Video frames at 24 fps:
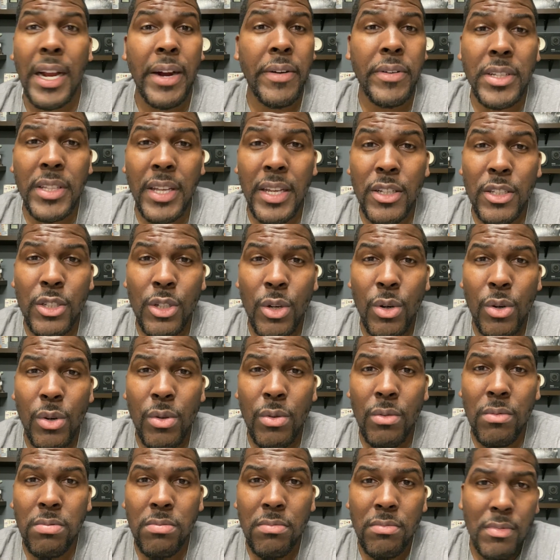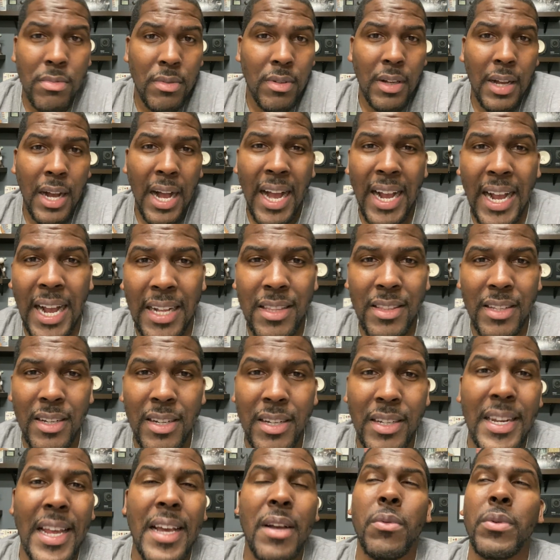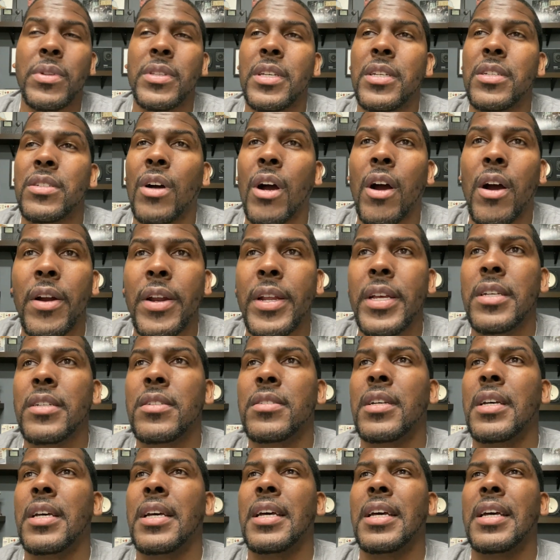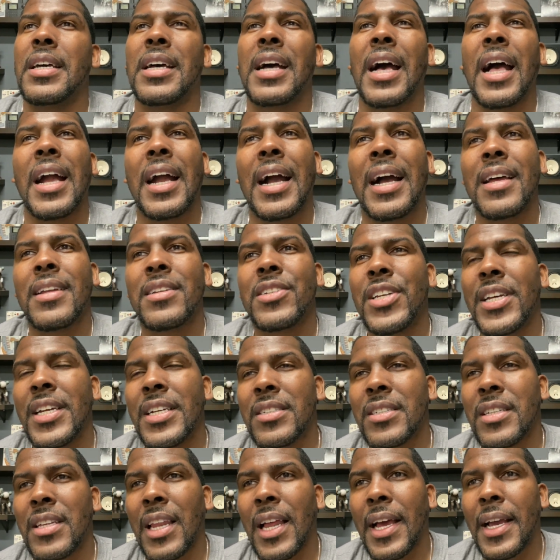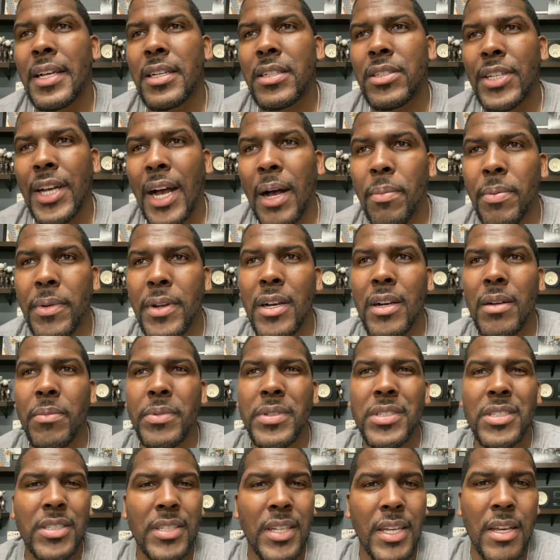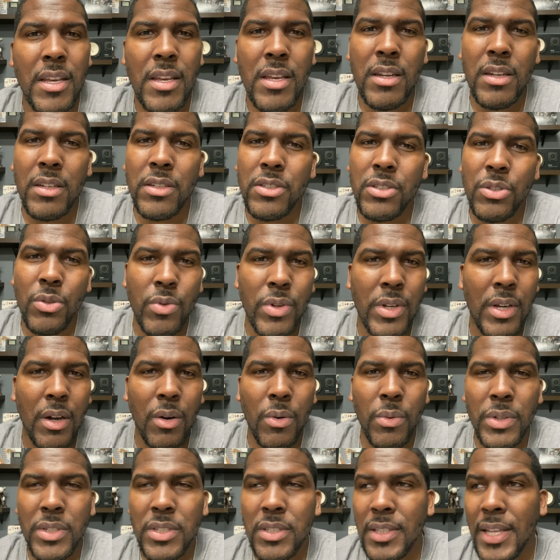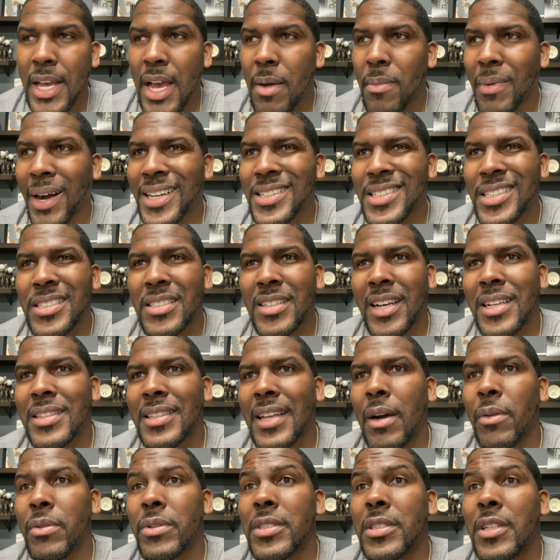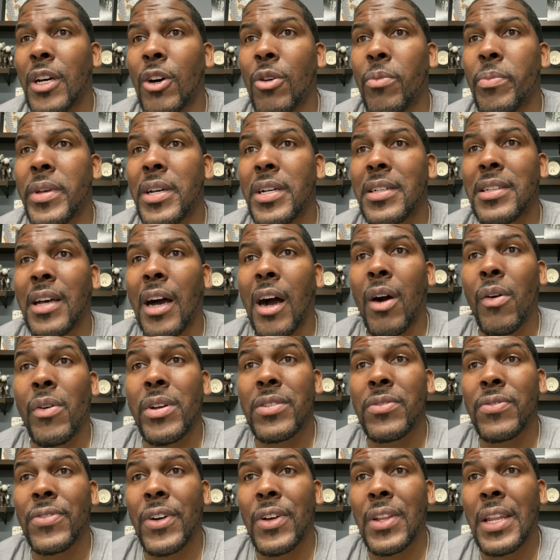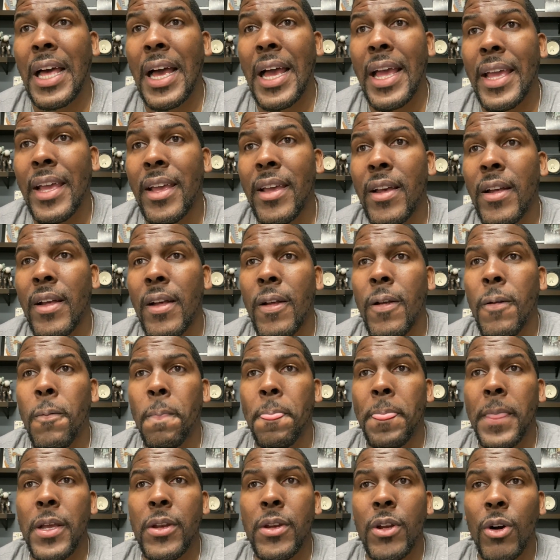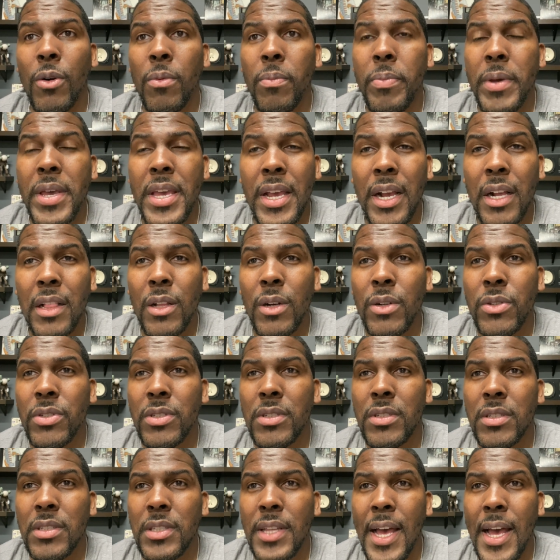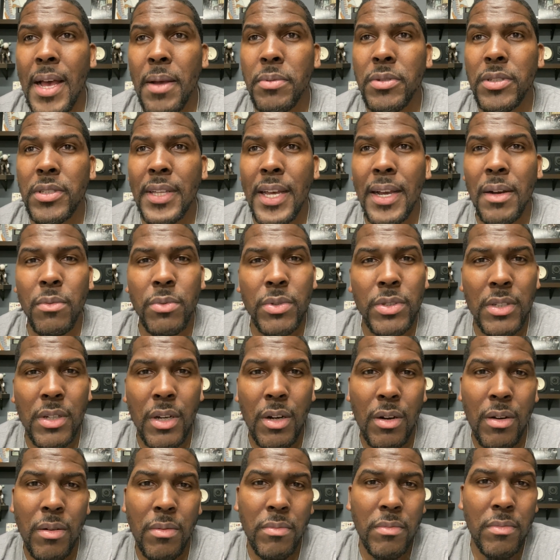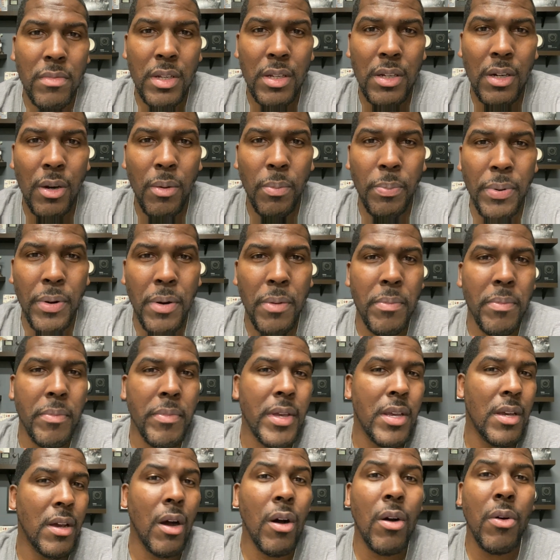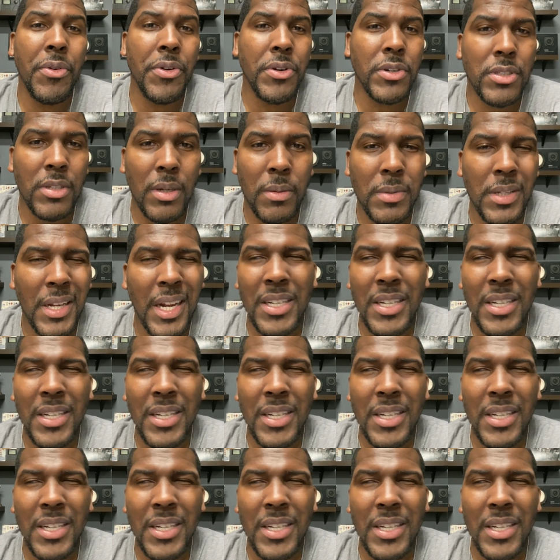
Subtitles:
Everything's cool. I got to connect with these artists. I got a chance to like chop it up and sit in the studio with Step. I just thought that was dope because I always felt like, you know, being close to Step was going to, you know, put me on or something.